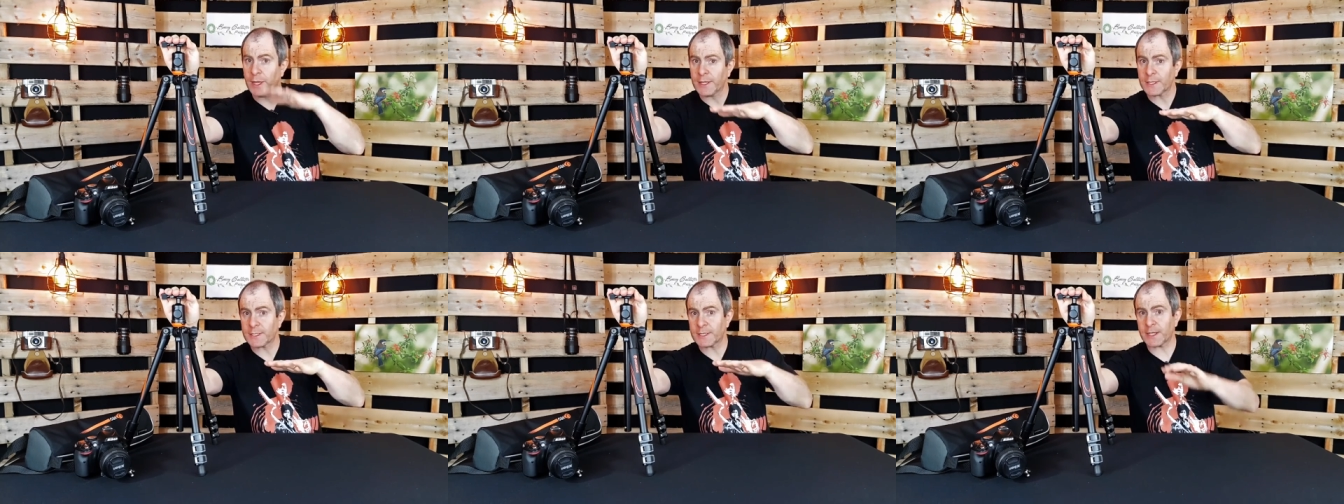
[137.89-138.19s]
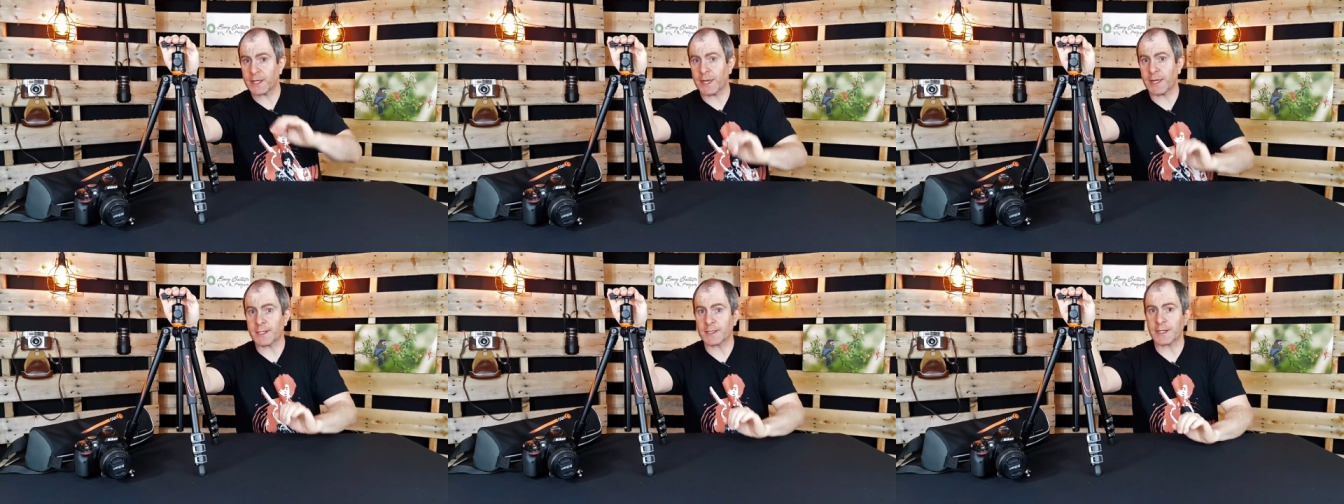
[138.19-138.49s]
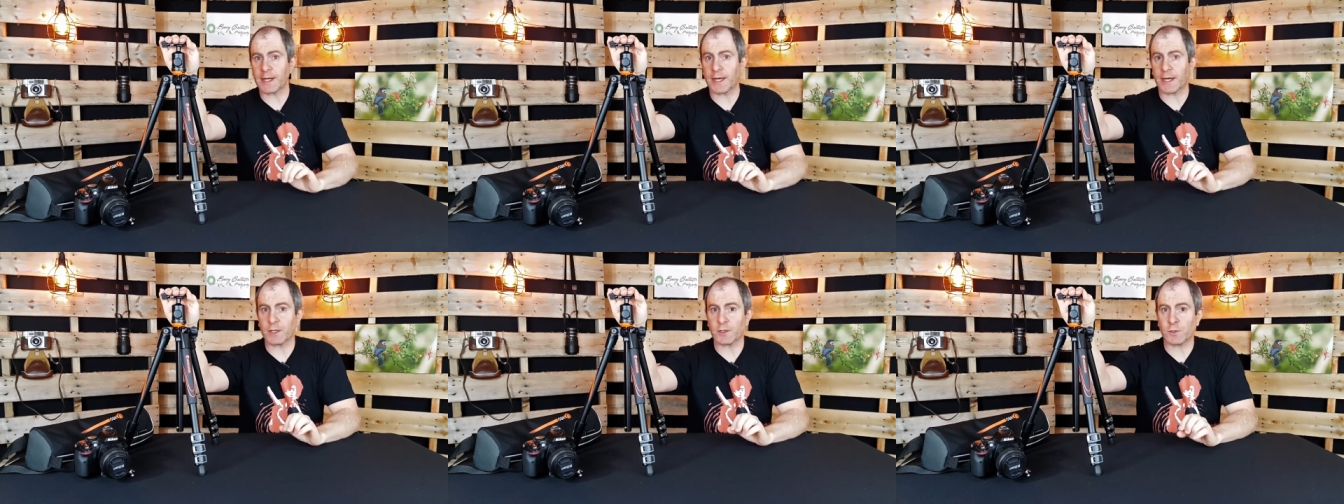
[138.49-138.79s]
to get
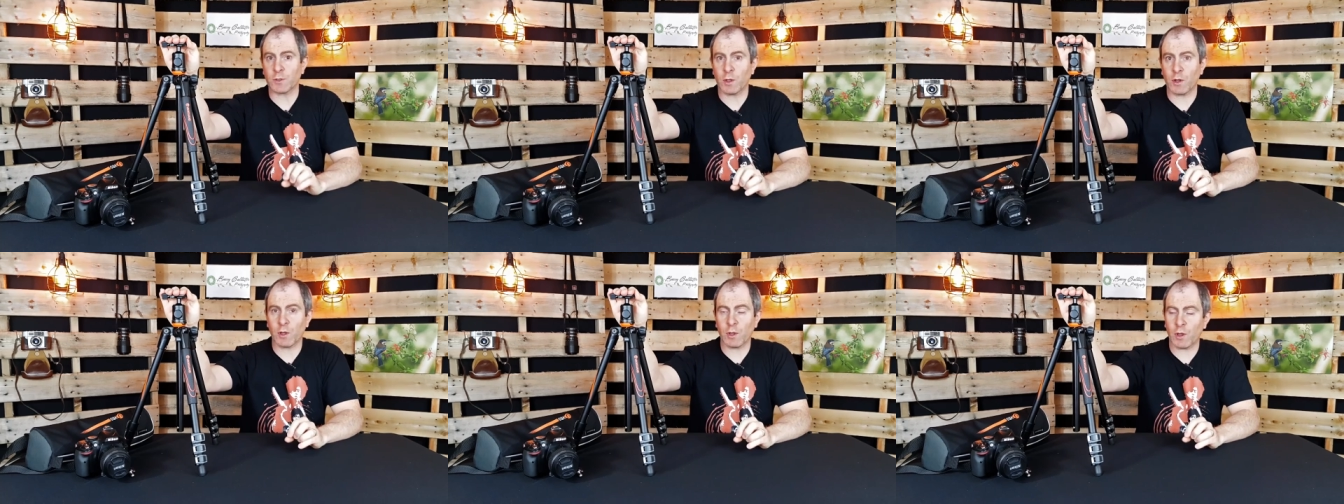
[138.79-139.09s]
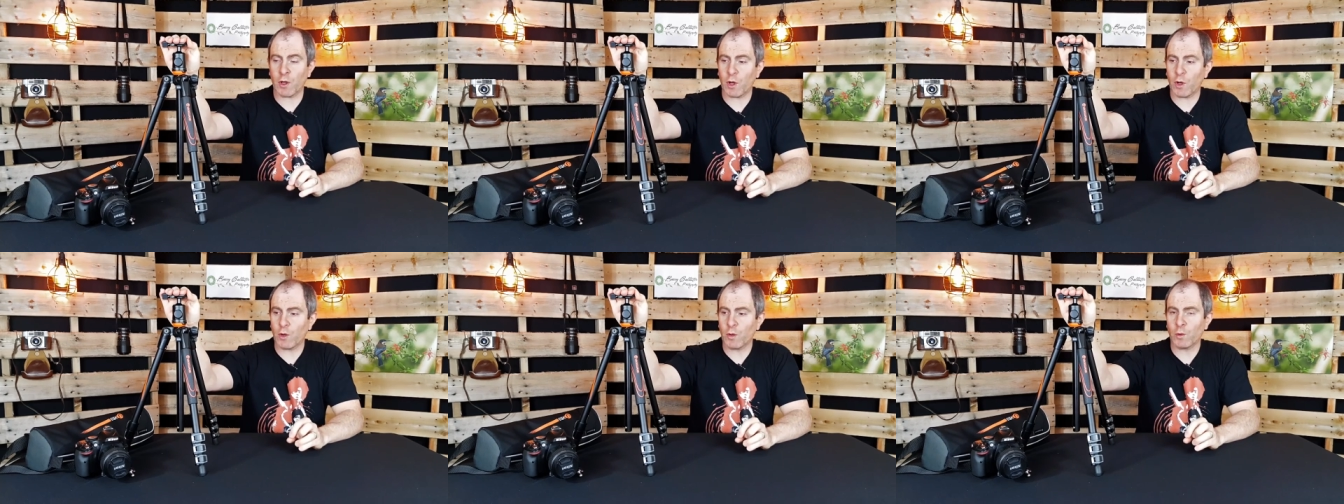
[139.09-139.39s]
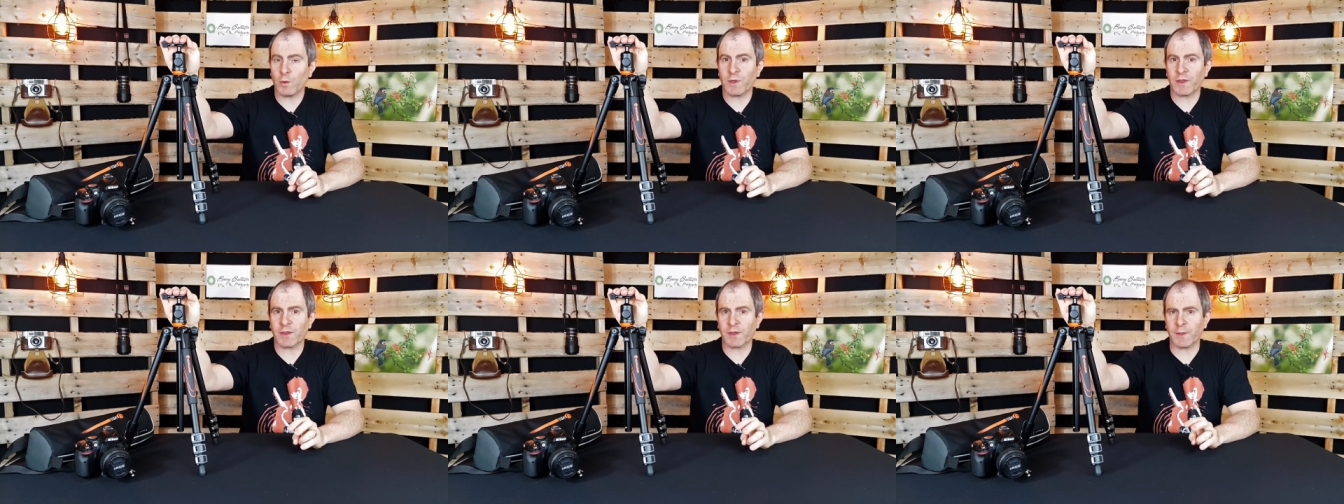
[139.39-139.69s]
down low
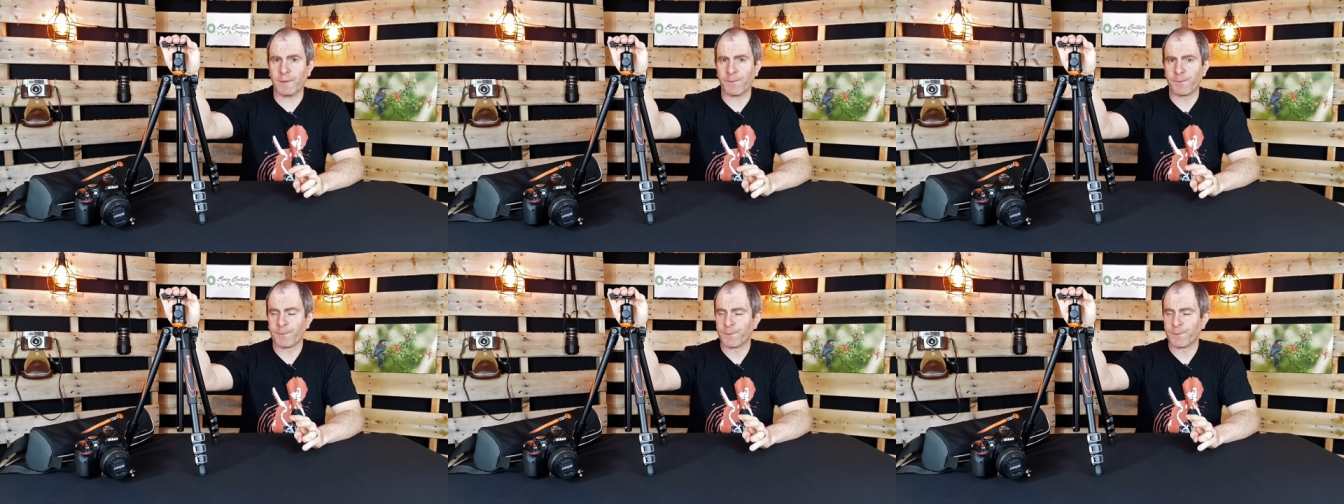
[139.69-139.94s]
with it.